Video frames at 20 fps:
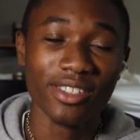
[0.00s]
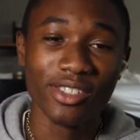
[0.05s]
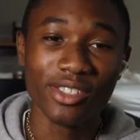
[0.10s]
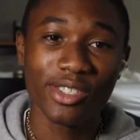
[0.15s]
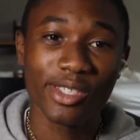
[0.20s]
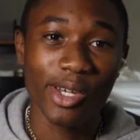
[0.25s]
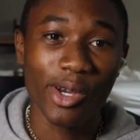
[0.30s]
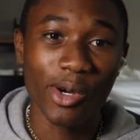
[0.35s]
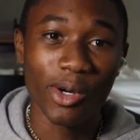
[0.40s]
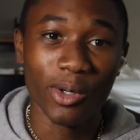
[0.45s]

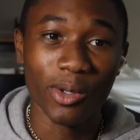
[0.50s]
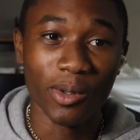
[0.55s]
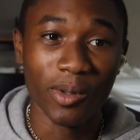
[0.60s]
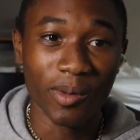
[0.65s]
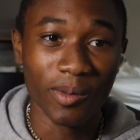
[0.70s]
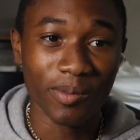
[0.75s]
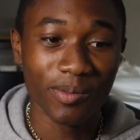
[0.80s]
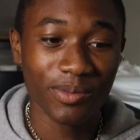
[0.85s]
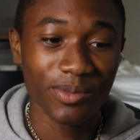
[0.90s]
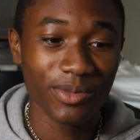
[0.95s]
So
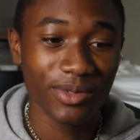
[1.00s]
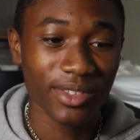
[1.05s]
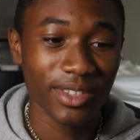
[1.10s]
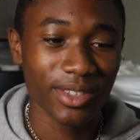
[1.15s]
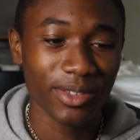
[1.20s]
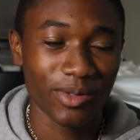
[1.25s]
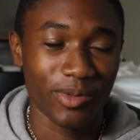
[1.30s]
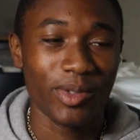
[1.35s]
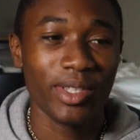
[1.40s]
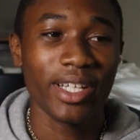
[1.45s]

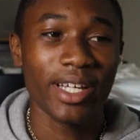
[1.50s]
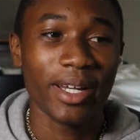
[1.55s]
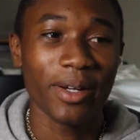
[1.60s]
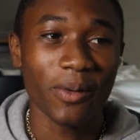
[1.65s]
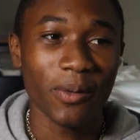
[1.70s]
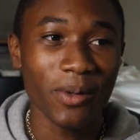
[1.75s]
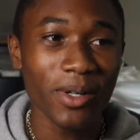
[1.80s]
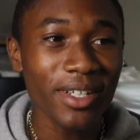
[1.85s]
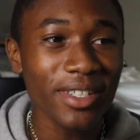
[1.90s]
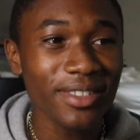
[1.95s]
we're
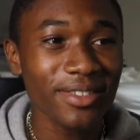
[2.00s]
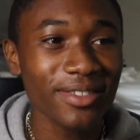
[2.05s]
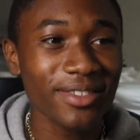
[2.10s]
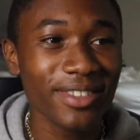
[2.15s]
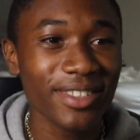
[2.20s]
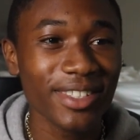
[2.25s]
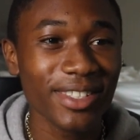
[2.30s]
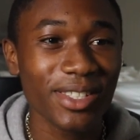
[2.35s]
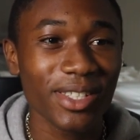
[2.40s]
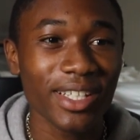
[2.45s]
like, what?
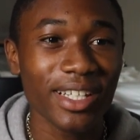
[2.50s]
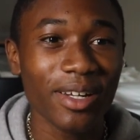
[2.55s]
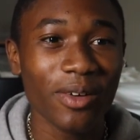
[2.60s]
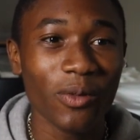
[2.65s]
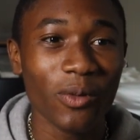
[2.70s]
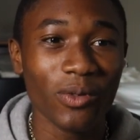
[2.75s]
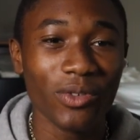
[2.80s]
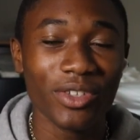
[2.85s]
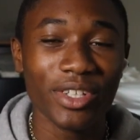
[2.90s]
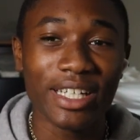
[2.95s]
So
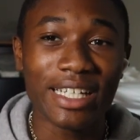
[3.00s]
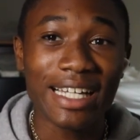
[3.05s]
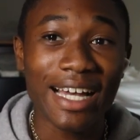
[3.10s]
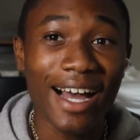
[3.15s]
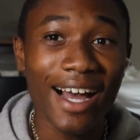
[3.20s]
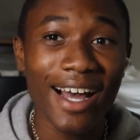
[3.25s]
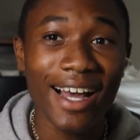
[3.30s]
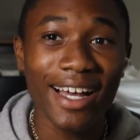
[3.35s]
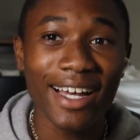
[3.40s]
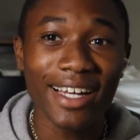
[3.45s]
then the
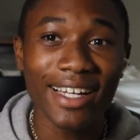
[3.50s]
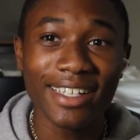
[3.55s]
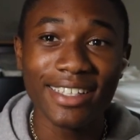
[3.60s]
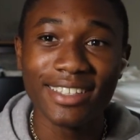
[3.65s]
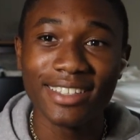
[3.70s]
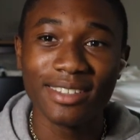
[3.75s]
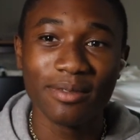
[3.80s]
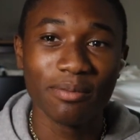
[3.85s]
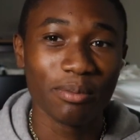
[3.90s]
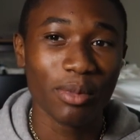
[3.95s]
guy,
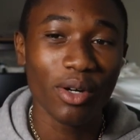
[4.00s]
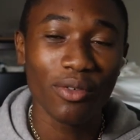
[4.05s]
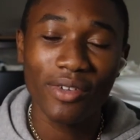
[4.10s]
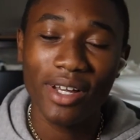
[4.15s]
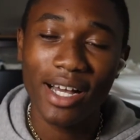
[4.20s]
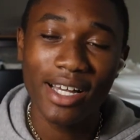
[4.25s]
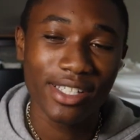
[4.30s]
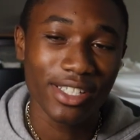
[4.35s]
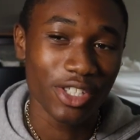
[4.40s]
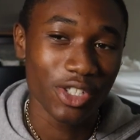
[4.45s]
both
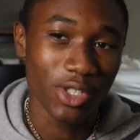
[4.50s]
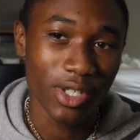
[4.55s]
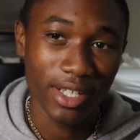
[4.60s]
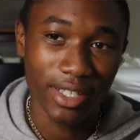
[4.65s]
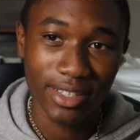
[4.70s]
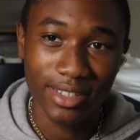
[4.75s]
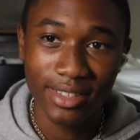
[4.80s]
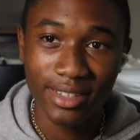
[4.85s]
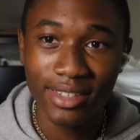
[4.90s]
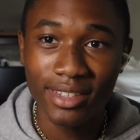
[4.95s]
guys are
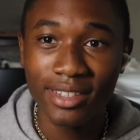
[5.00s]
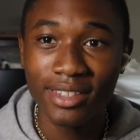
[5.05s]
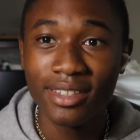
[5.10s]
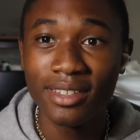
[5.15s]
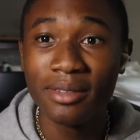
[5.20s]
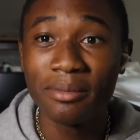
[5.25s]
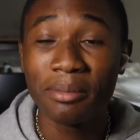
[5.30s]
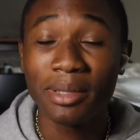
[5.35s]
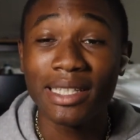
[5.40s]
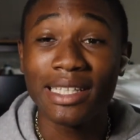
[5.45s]
drunk,
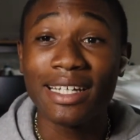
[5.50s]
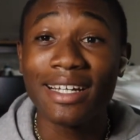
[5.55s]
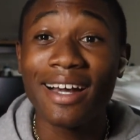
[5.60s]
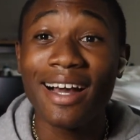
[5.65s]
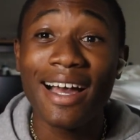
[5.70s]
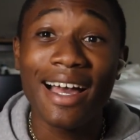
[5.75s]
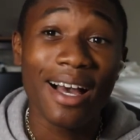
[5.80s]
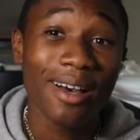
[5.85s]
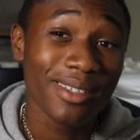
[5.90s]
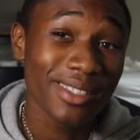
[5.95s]
but the
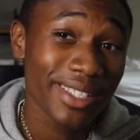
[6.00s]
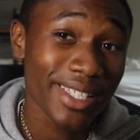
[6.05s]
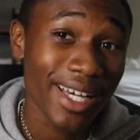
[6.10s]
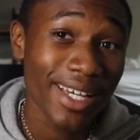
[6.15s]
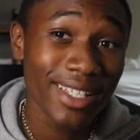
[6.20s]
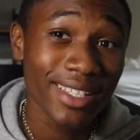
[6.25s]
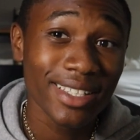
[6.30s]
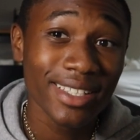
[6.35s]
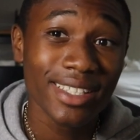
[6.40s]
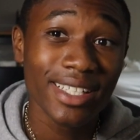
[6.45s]
guy
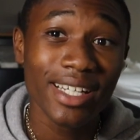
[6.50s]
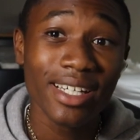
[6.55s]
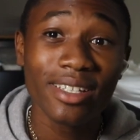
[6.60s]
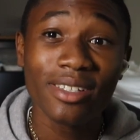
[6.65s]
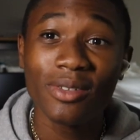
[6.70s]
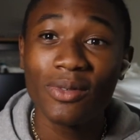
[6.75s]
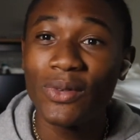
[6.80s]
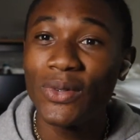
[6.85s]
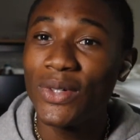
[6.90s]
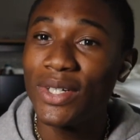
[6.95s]
outside of the
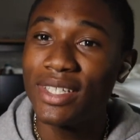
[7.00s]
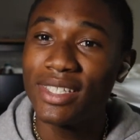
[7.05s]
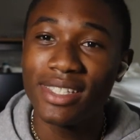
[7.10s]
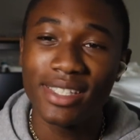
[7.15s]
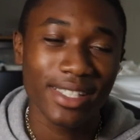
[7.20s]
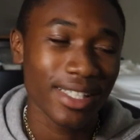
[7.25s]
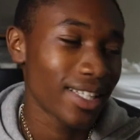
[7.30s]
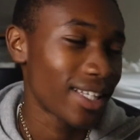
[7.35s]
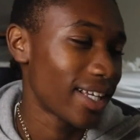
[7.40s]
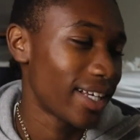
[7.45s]
den
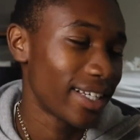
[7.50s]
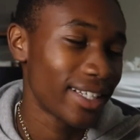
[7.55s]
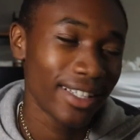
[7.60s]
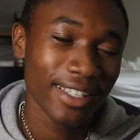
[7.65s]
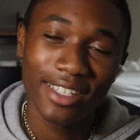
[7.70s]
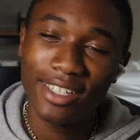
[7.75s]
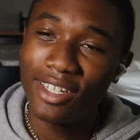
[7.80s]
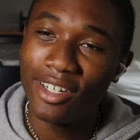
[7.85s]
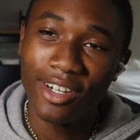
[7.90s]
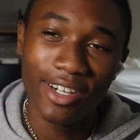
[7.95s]
was
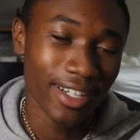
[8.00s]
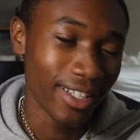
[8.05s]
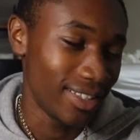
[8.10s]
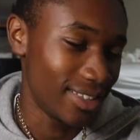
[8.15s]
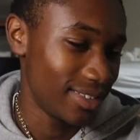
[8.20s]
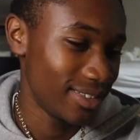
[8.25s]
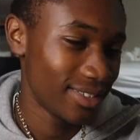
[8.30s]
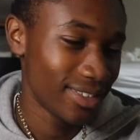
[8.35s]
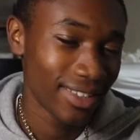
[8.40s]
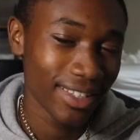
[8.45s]
like
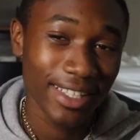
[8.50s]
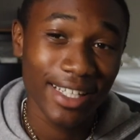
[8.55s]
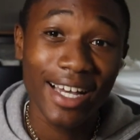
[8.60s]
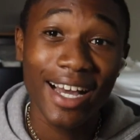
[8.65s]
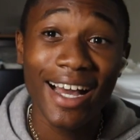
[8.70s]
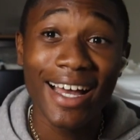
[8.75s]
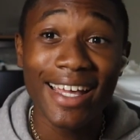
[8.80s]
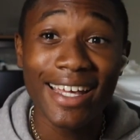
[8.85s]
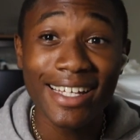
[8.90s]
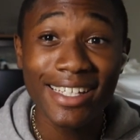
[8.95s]
gone. The
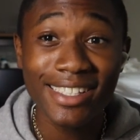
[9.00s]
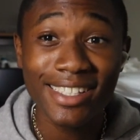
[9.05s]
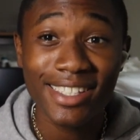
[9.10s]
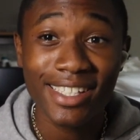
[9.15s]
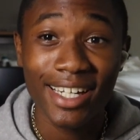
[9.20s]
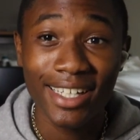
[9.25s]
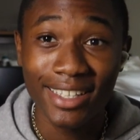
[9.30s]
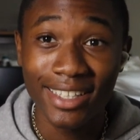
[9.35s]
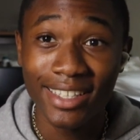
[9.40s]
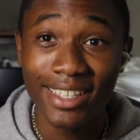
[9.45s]
guy
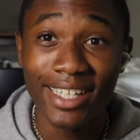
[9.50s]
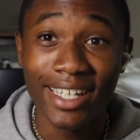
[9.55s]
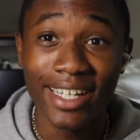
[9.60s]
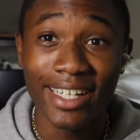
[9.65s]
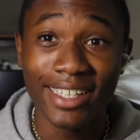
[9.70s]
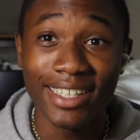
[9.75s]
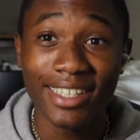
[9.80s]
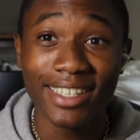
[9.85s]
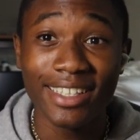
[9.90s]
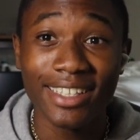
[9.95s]
inside the
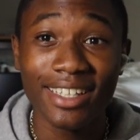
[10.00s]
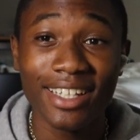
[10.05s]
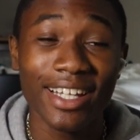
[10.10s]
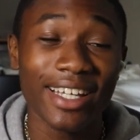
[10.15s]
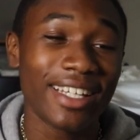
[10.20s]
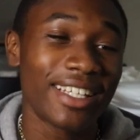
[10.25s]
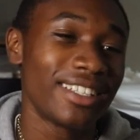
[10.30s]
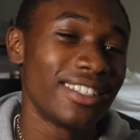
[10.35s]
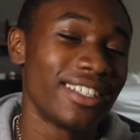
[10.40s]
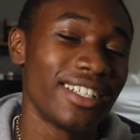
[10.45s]
den,
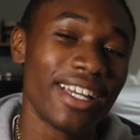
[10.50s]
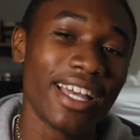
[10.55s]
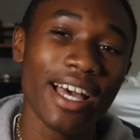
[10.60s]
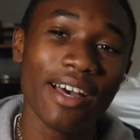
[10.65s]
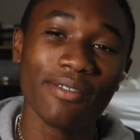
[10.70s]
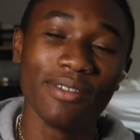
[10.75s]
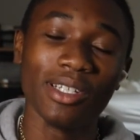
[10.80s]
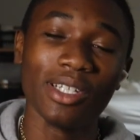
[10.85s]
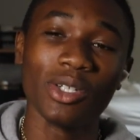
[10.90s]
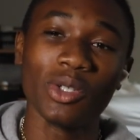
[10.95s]
like they
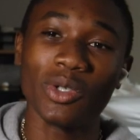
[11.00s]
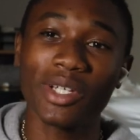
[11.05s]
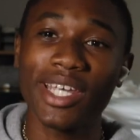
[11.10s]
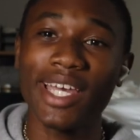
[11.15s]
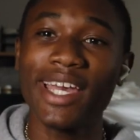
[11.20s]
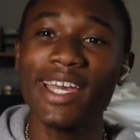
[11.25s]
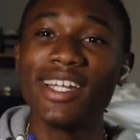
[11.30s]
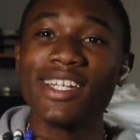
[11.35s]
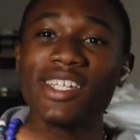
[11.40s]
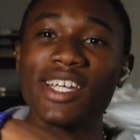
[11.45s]
have the little
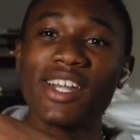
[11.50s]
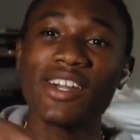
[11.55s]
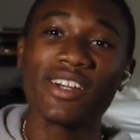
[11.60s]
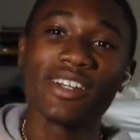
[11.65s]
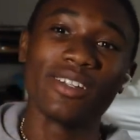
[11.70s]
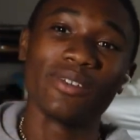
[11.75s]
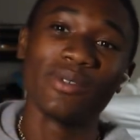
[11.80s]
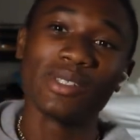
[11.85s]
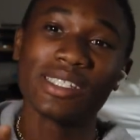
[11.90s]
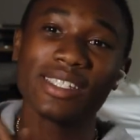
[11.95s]
cage
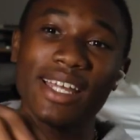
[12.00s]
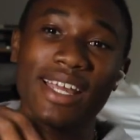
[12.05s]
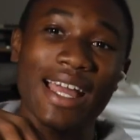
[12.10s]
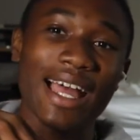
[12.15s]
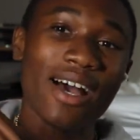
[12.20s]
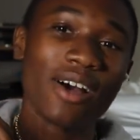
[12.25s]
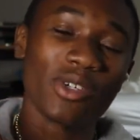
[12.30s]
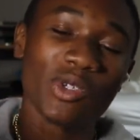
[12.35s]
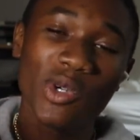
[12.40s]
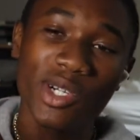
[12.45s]
area, was like
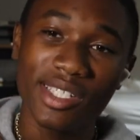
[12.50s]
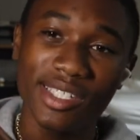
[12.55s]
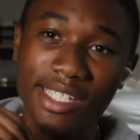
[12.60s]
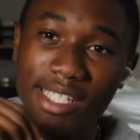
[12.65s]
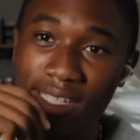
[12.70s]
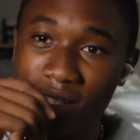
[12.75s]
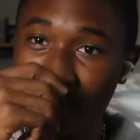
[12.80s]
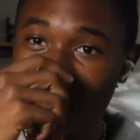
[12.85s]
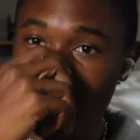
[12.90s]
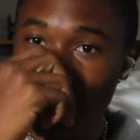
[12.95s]
outdoor
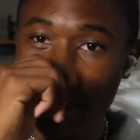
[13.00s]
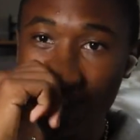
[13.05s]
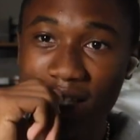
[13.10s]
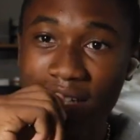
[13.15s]
seating.